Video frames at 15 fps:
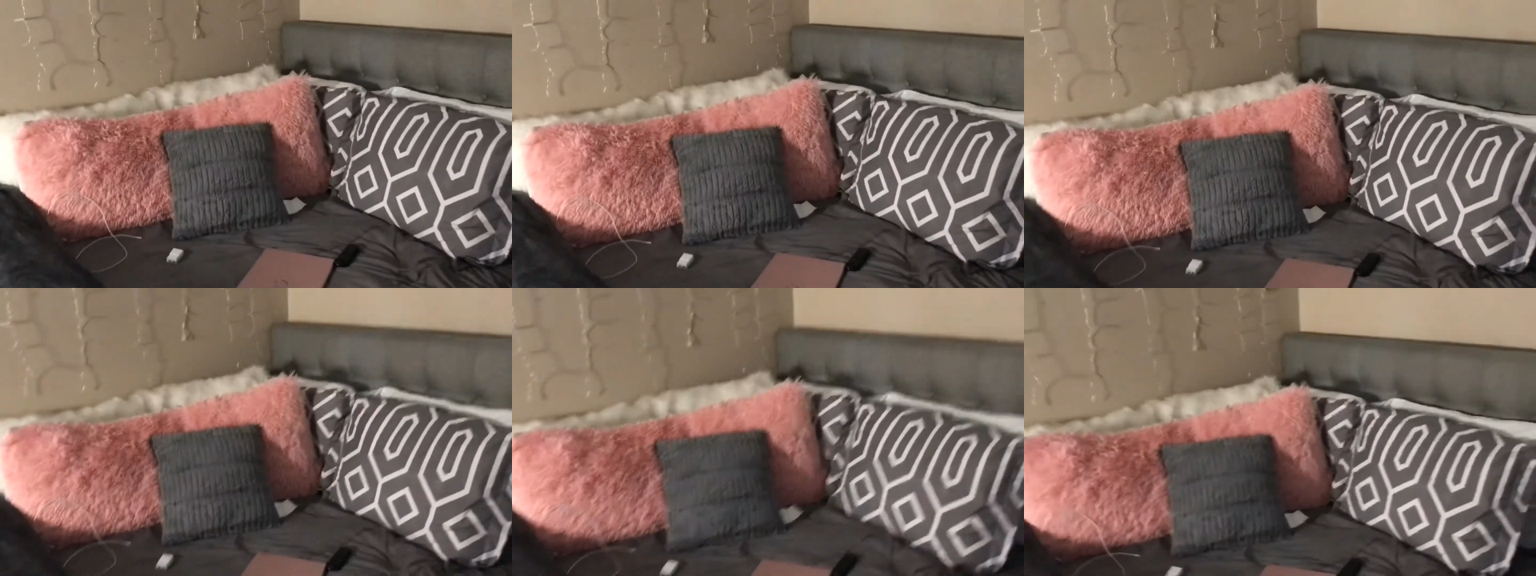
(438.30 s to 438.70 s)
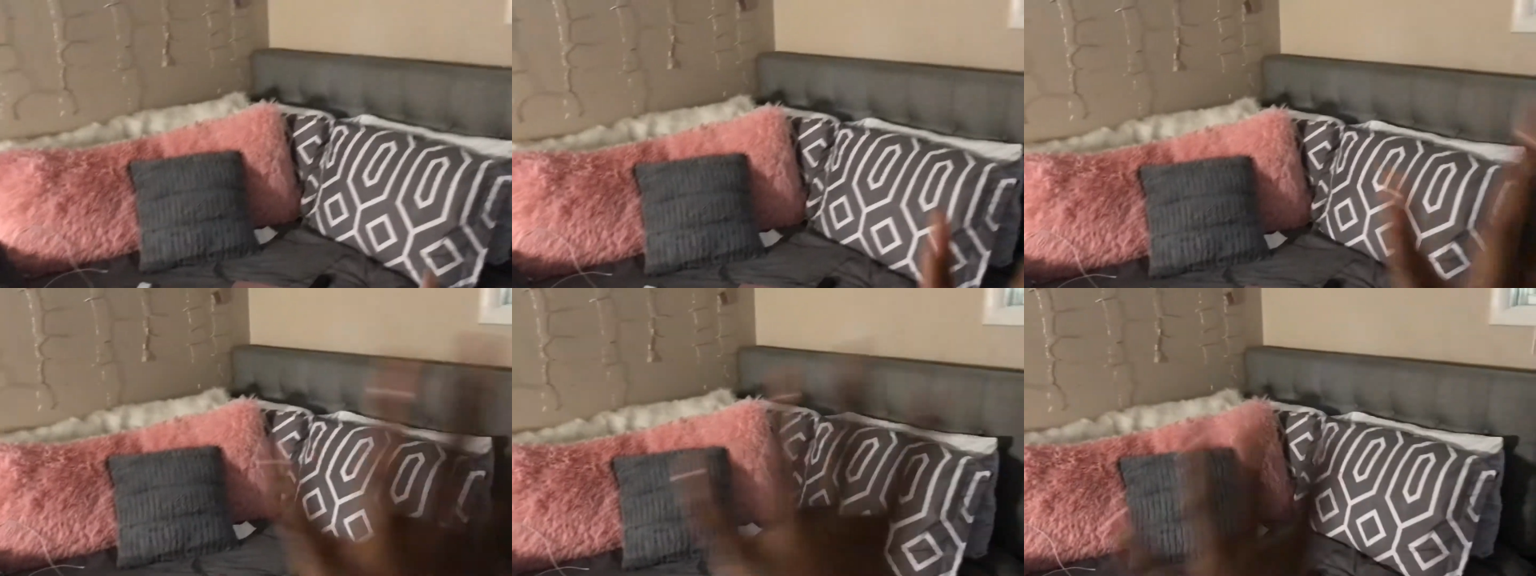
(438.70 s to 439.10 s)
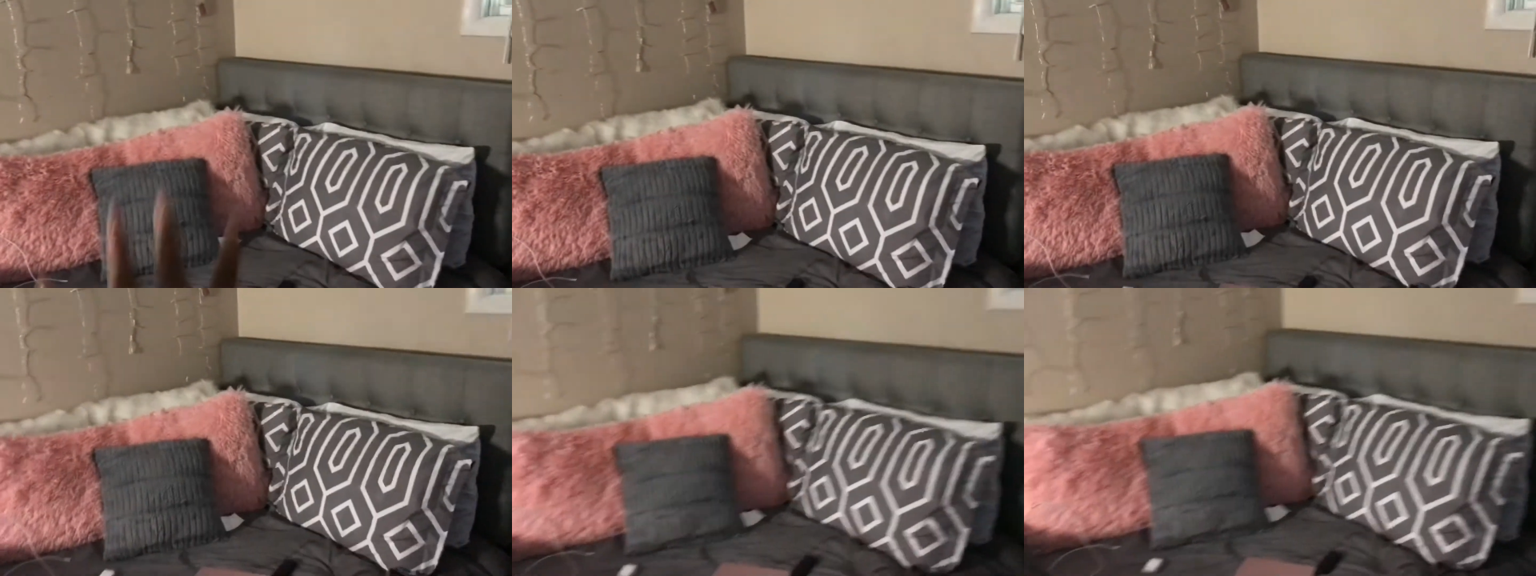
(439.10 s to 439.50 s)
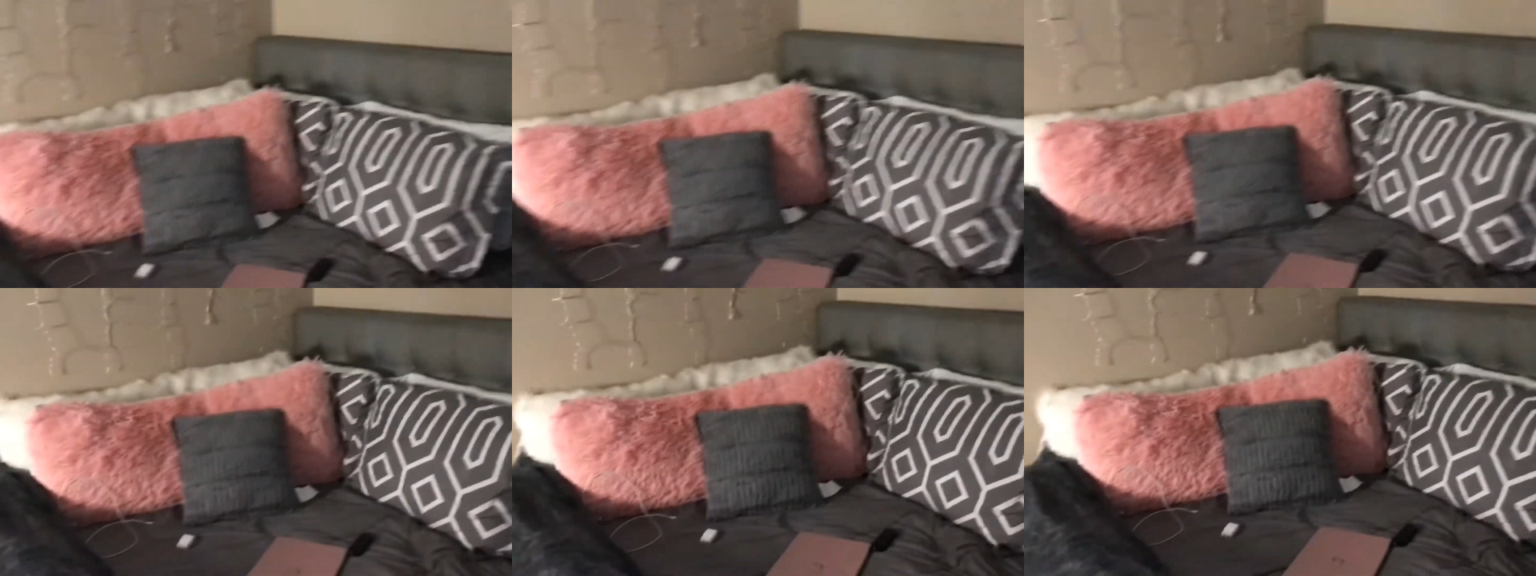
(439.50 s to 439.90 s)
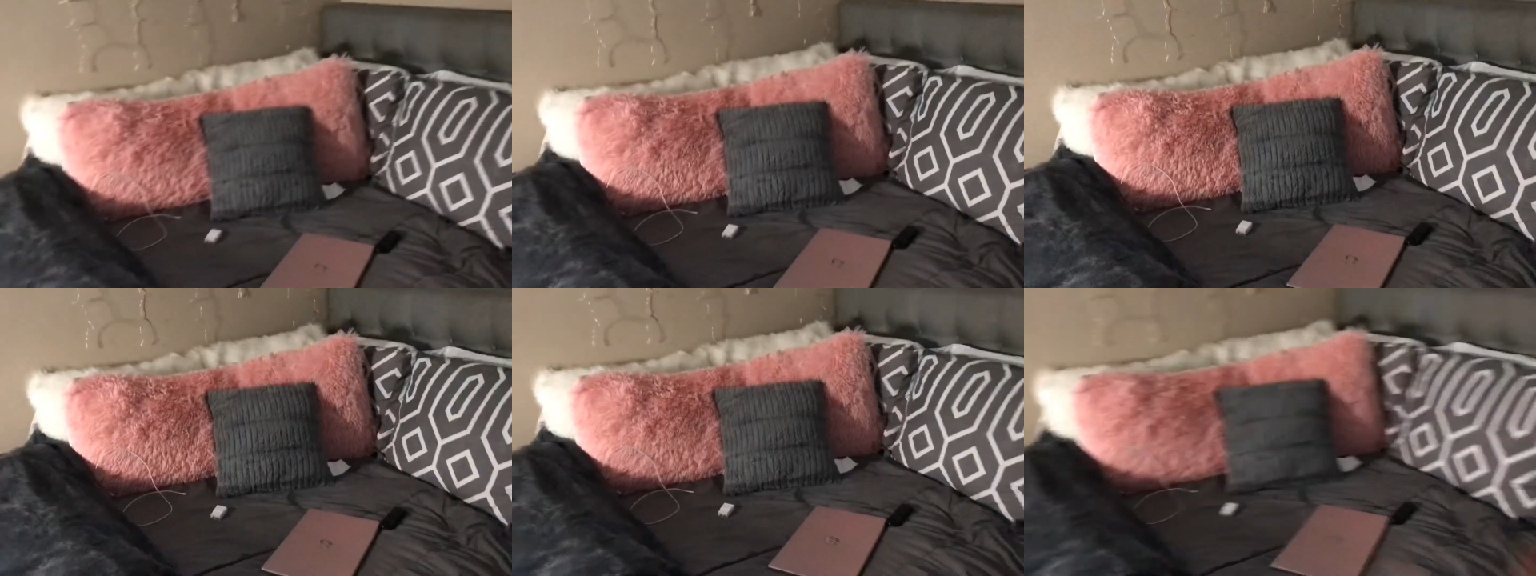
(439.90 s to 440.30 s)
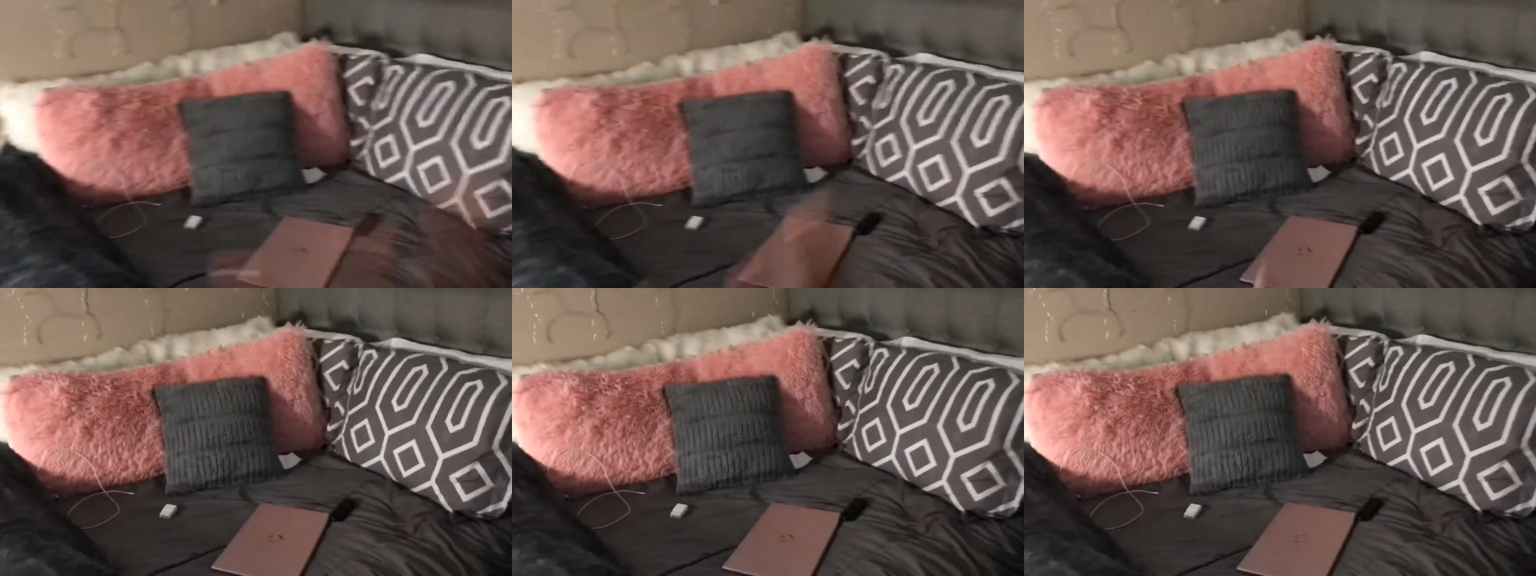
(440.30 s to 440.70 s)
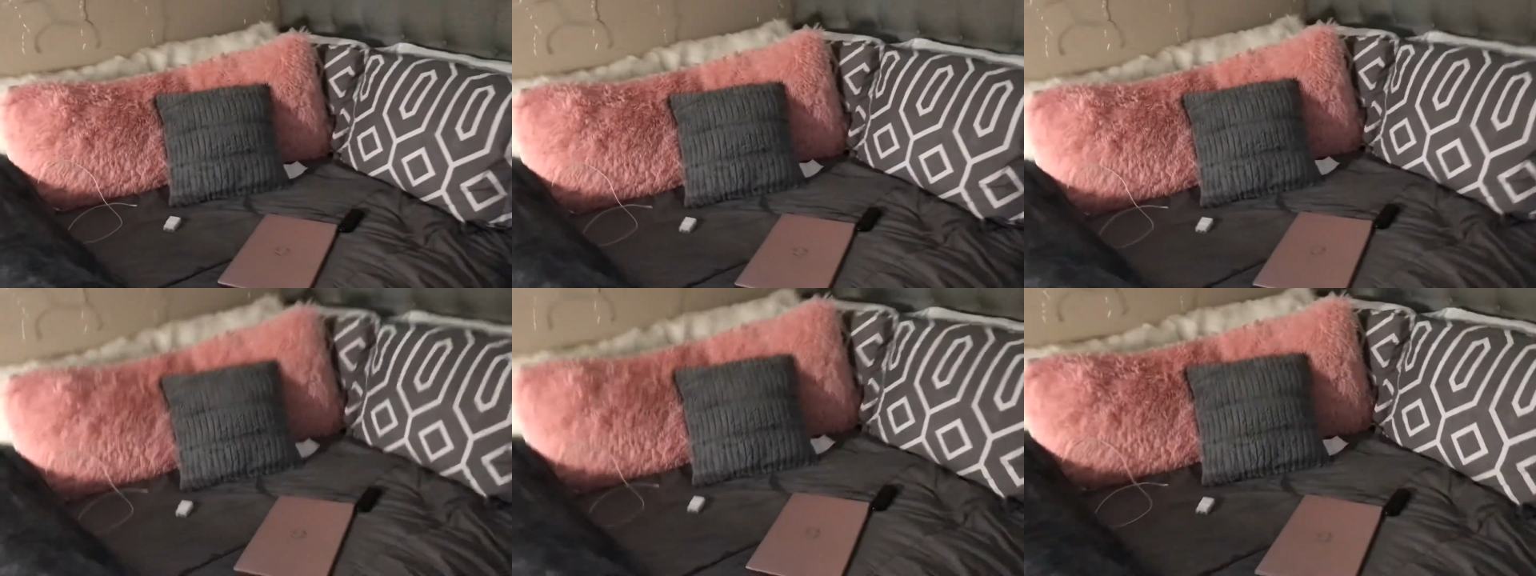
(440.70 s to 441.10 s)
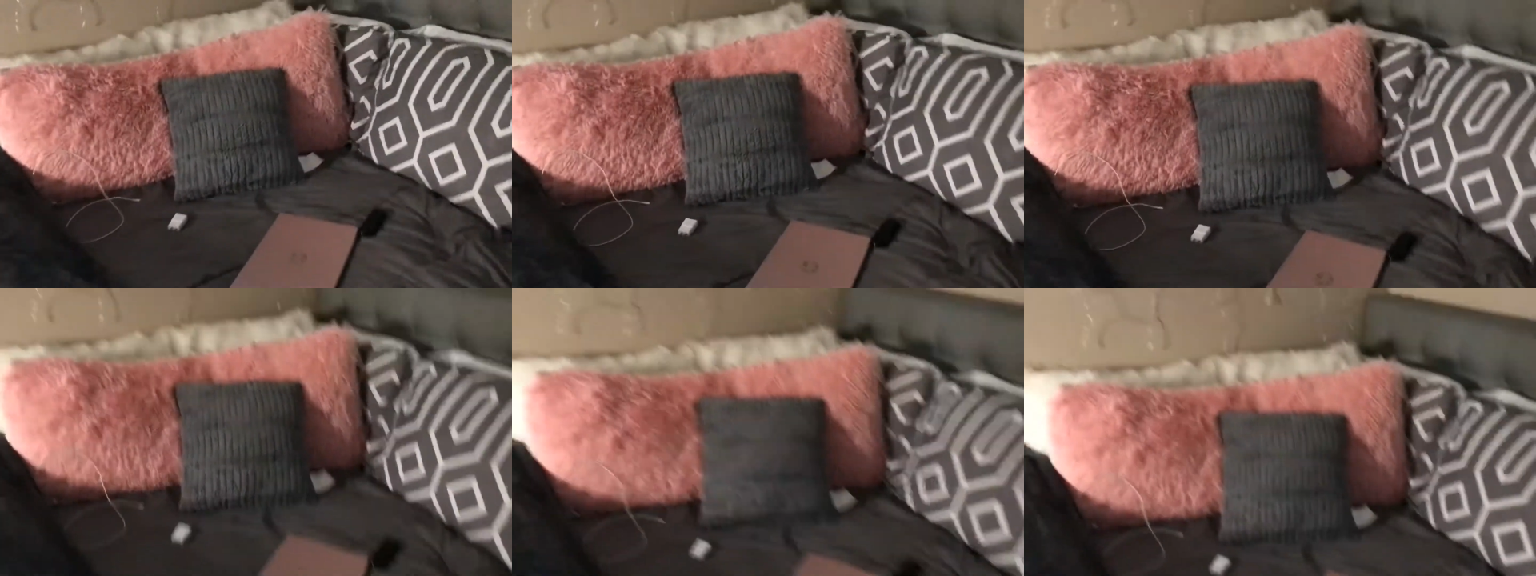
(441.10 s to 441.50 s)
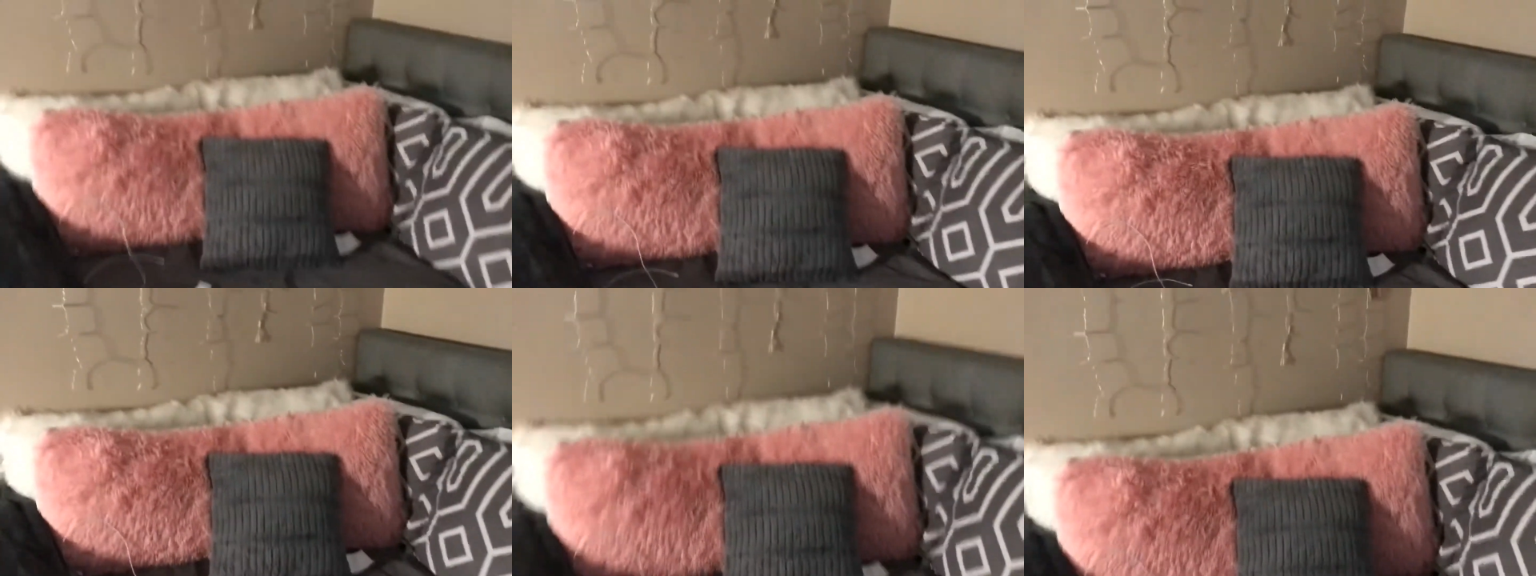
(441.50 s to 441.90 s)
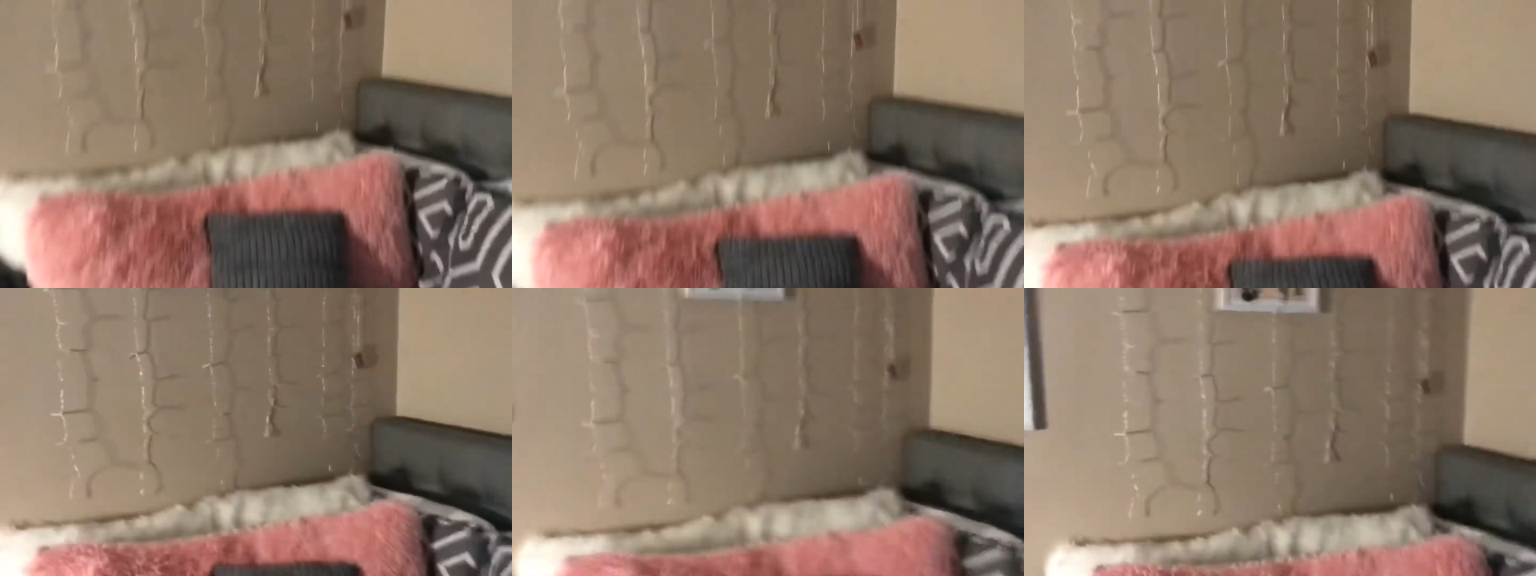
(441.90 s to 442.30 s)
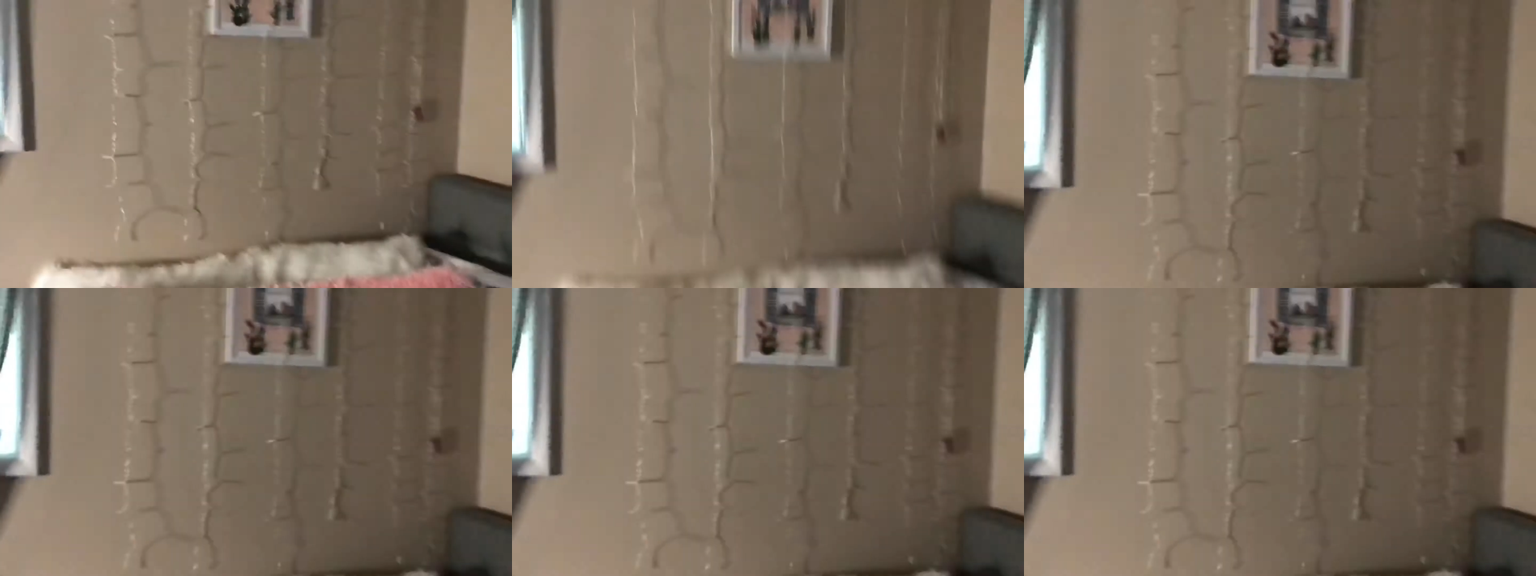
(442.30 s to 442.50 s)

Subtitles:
(no speaker visible)